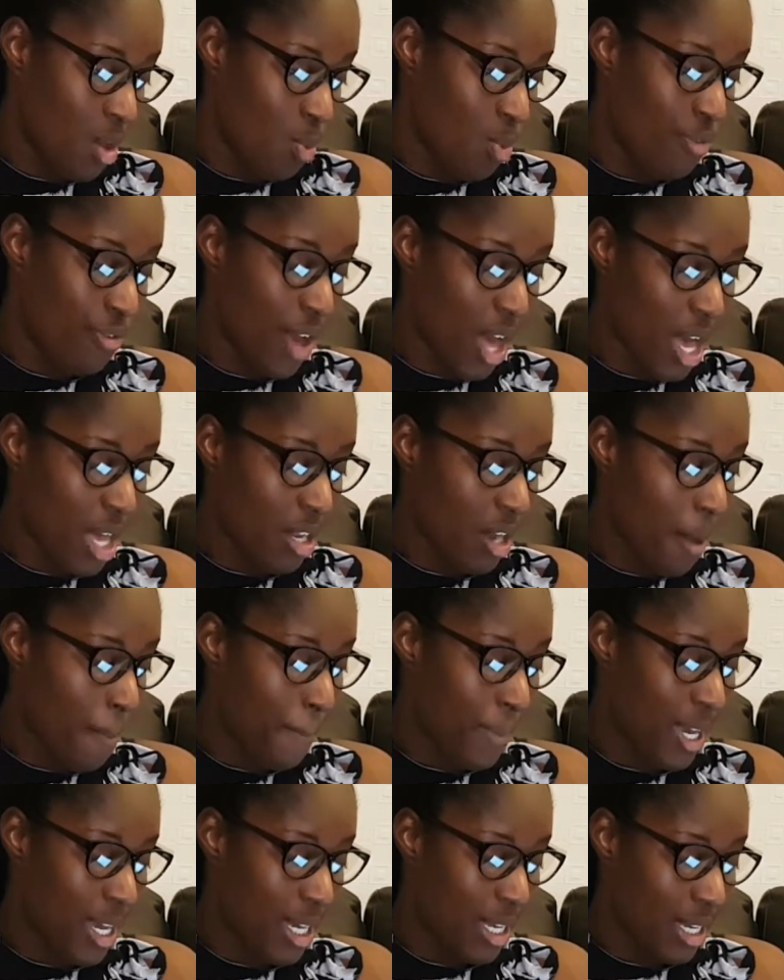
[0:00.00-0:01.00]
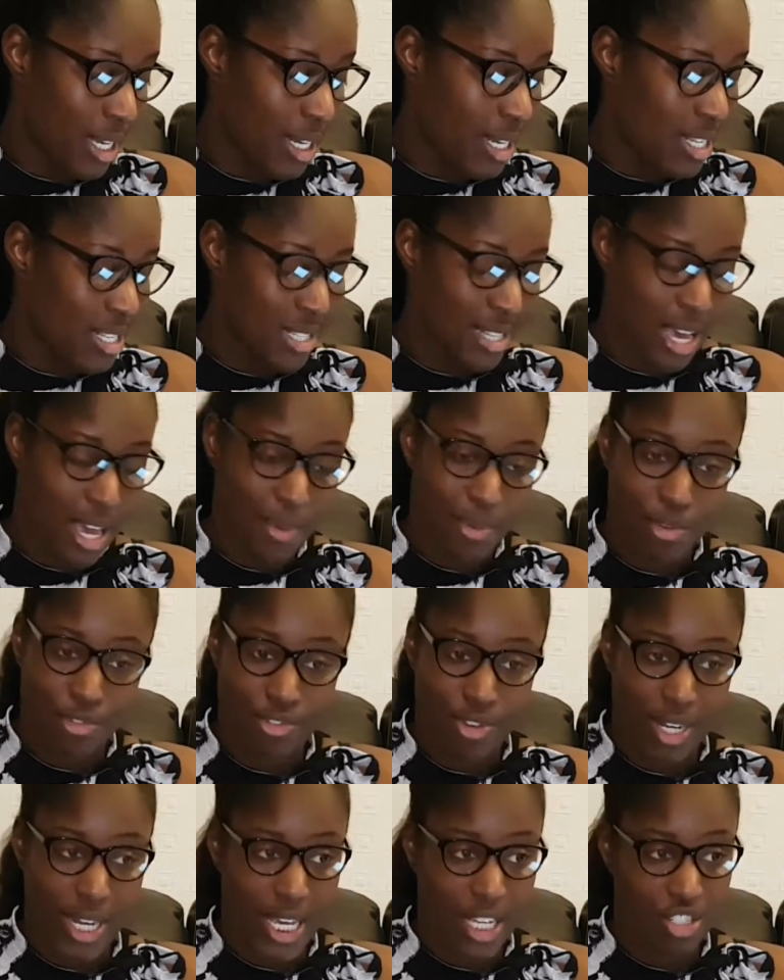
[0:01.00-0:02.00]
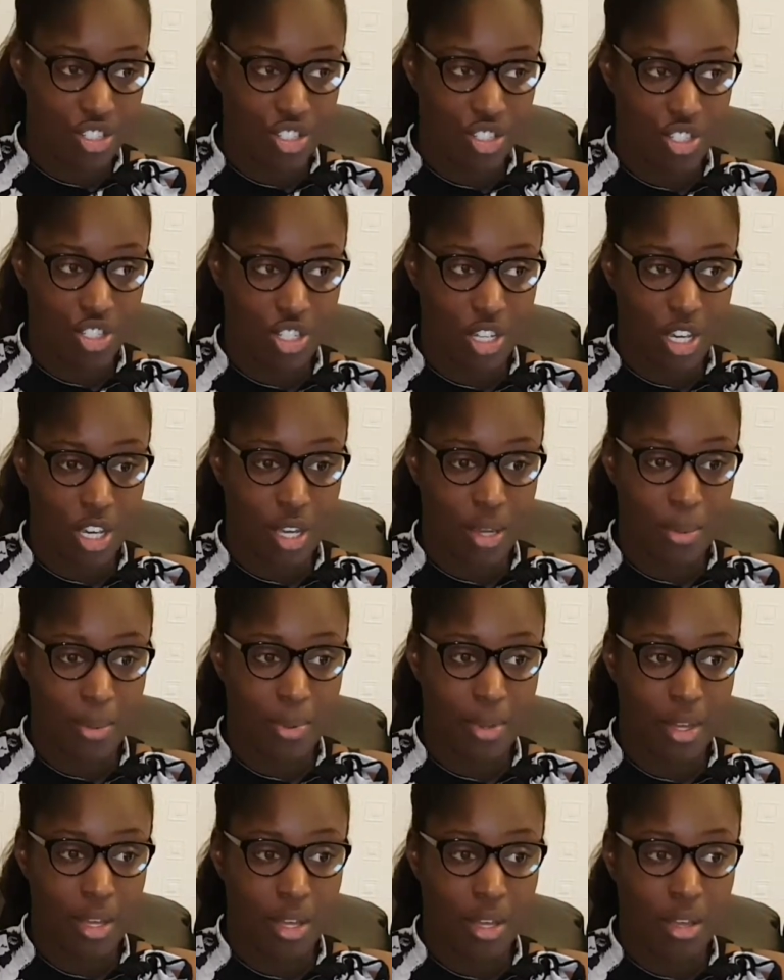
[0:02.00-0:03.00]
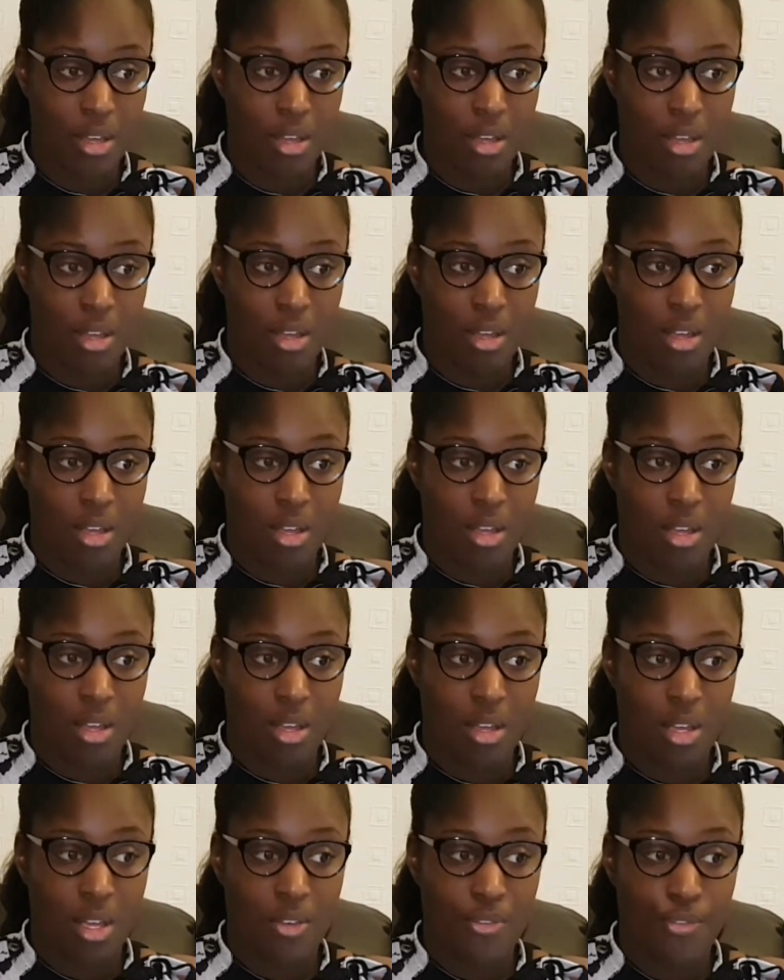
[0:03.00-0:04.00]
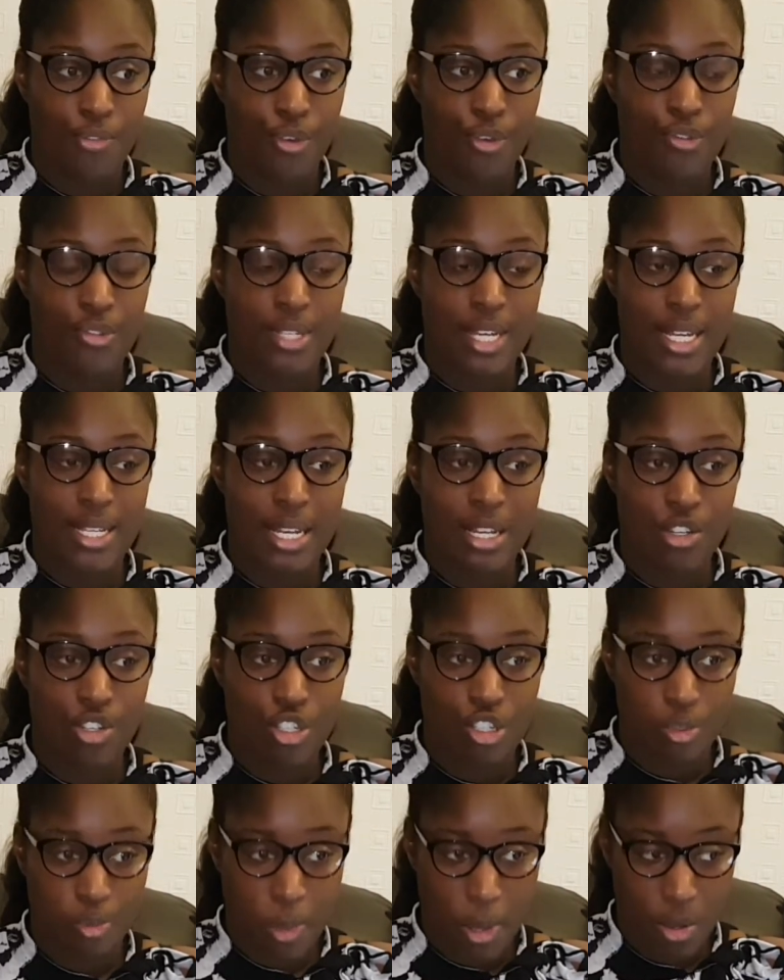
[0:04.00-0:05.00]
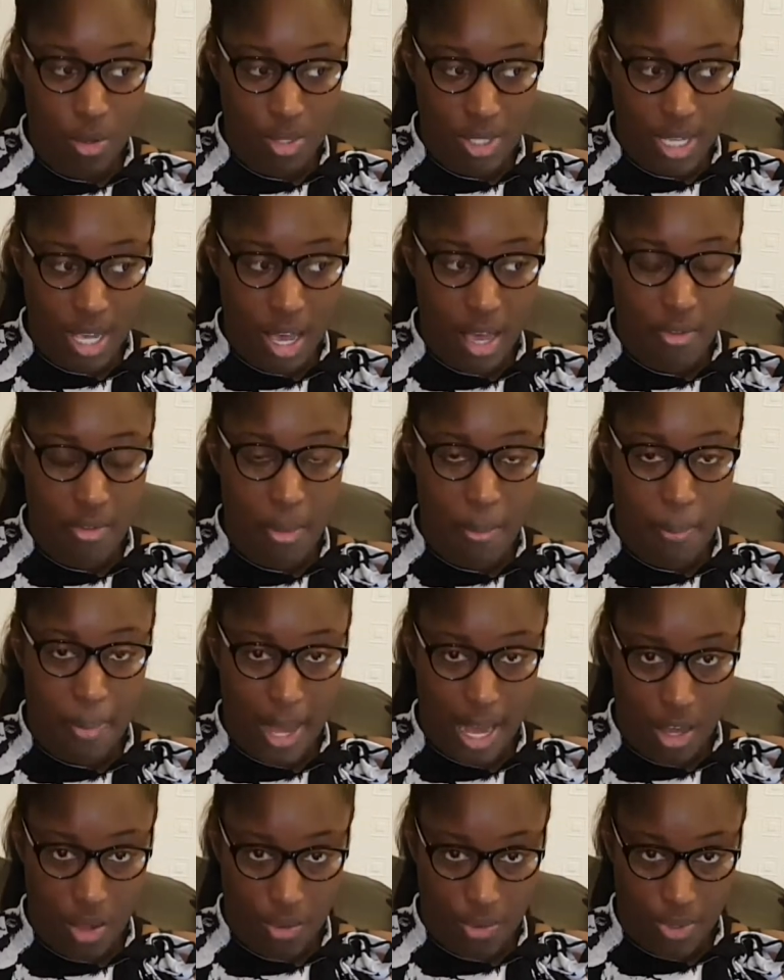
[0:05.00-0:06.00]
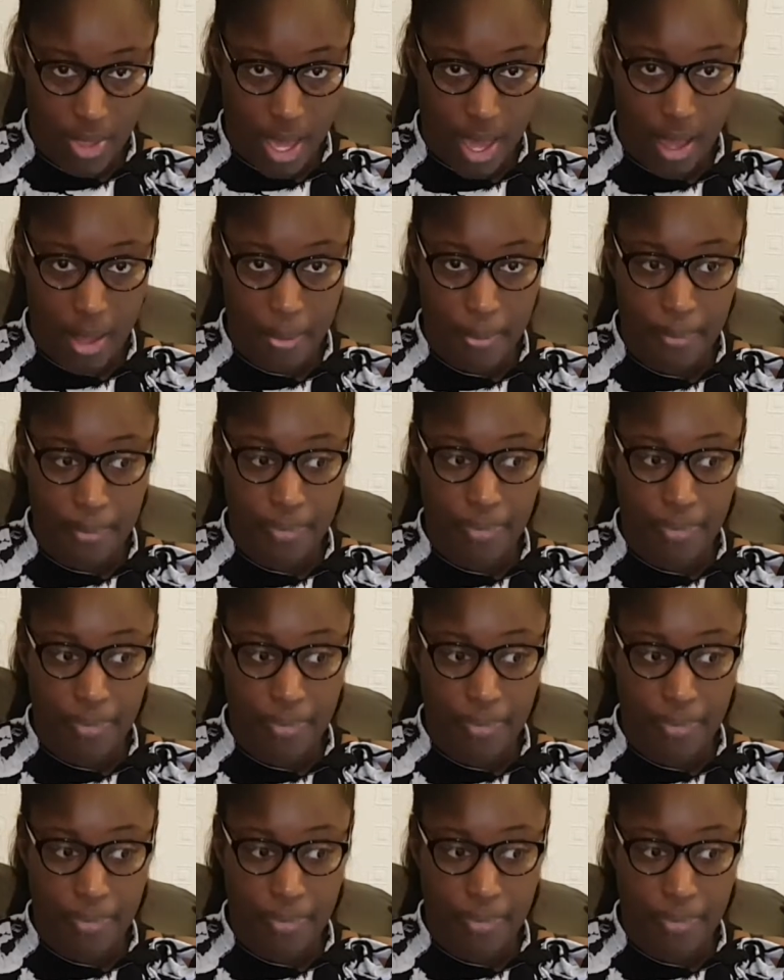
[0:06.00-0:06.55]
With her not being in a stable relationship, if you sat down and spoke to her about that,